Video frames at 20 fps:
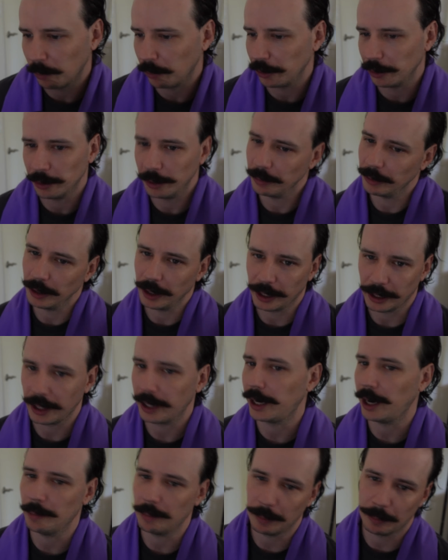where you can be like, I
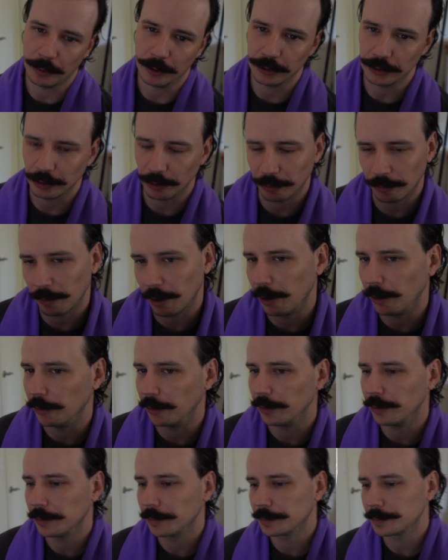can't be pushed or
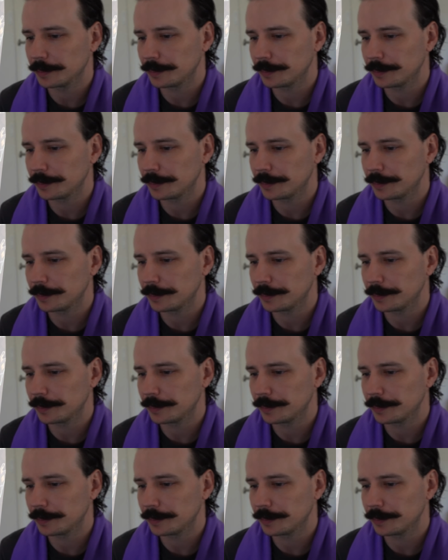thrown.